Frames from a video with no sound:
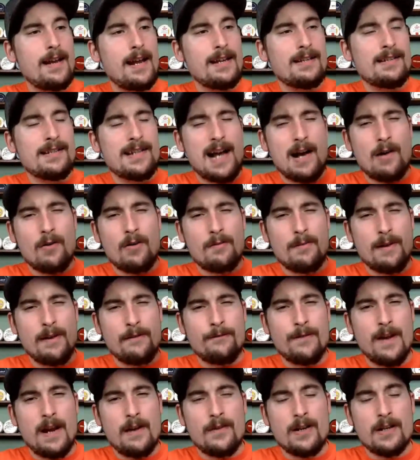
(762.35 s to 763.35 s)
It's not one of my
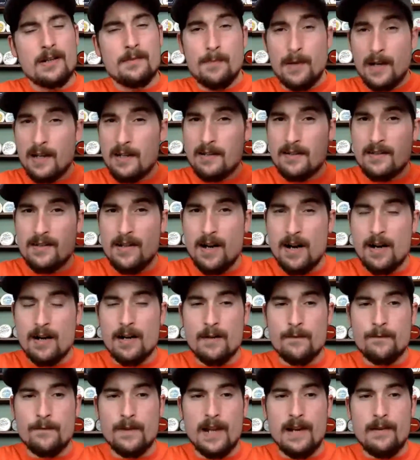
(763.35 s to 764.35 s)
favorites, but it's a darn
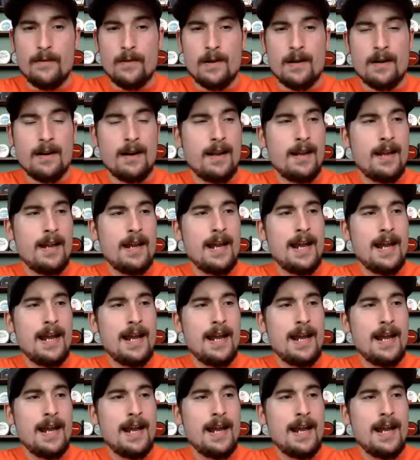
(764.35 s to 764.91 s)
good flavor.